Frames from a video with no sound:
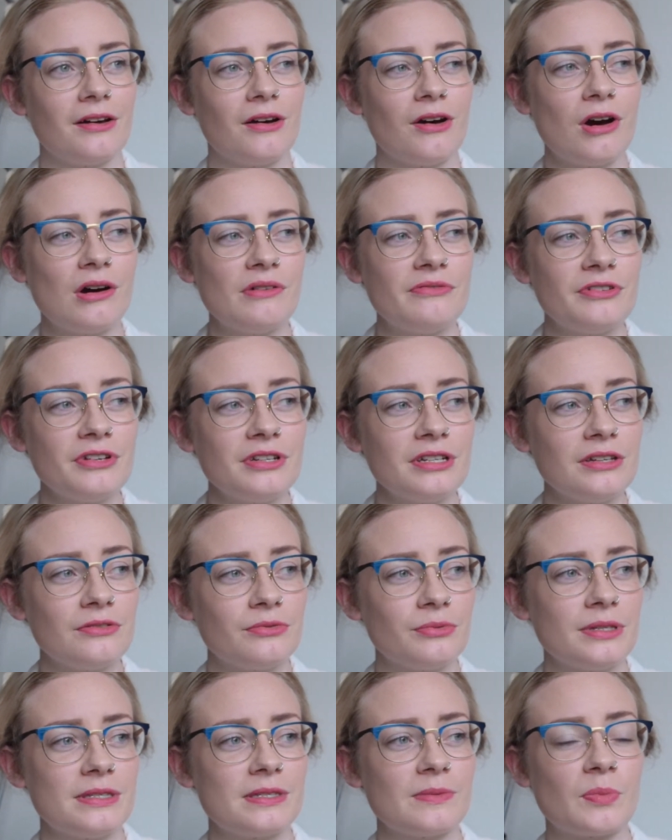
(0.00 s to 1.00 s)
often
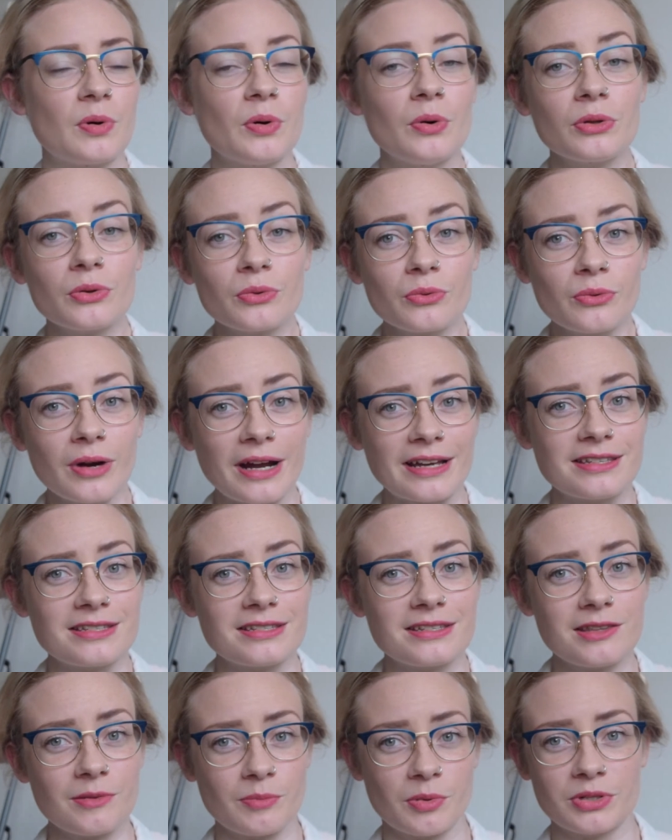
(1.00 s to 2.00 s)
if we support the
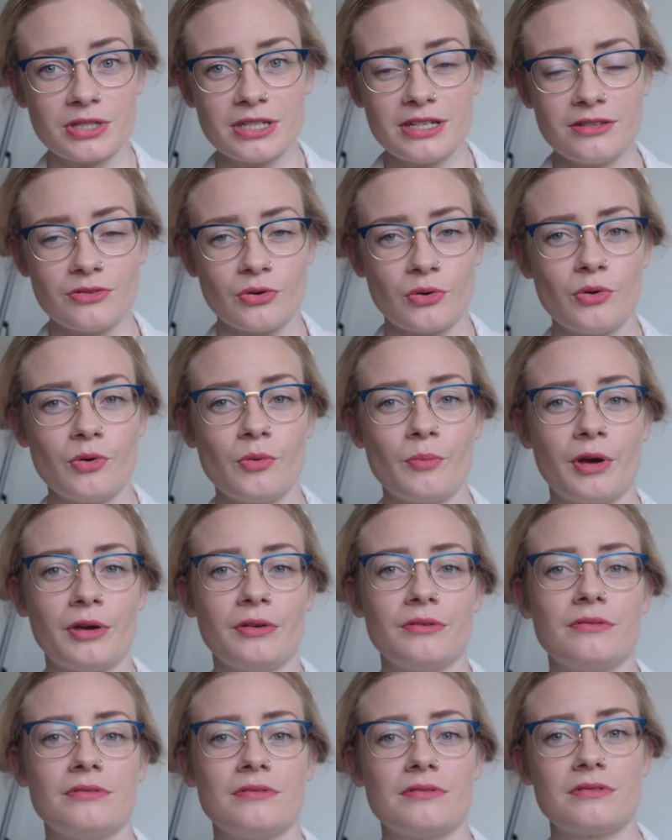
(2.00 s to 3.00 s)
rest of the body, the
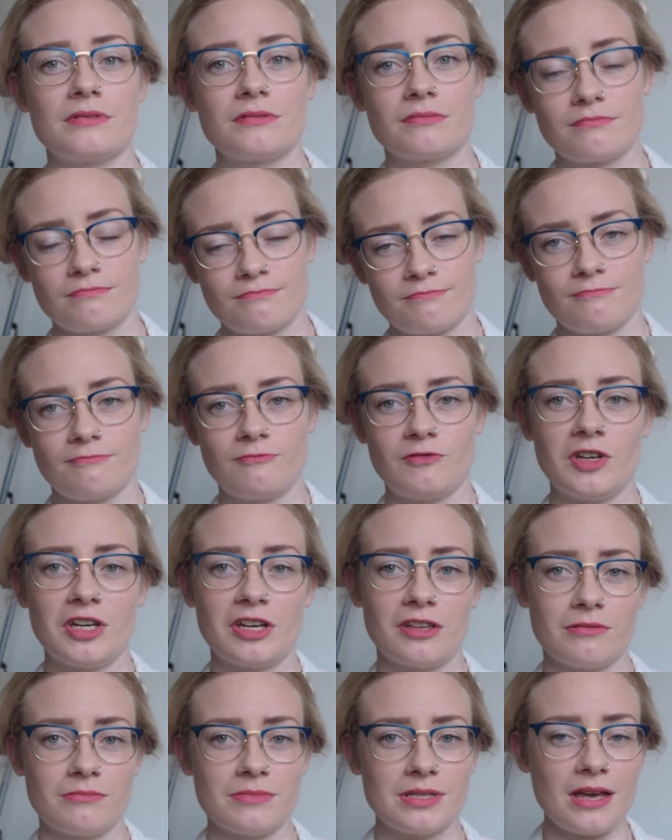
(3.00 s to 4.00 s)
hormones
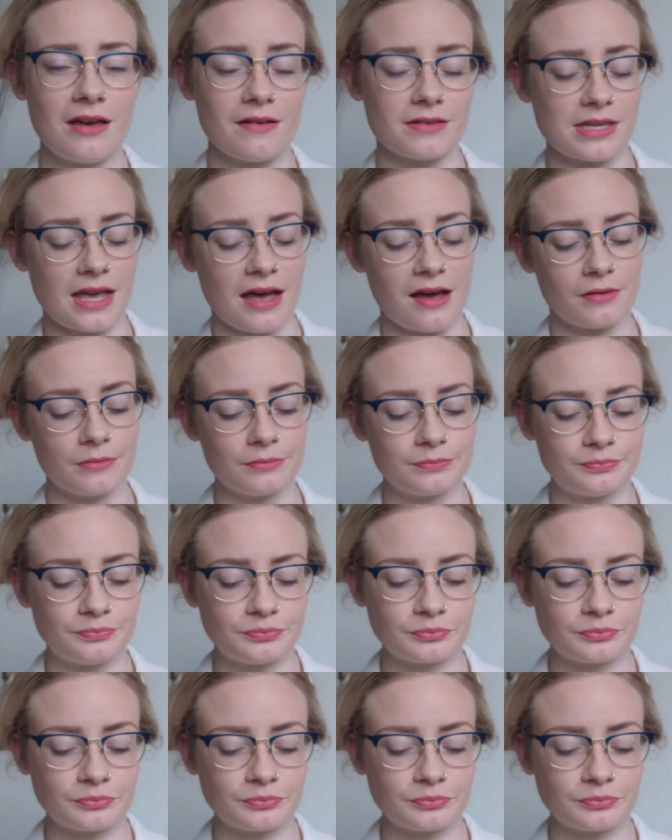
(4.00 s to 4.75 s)
figure themselves out.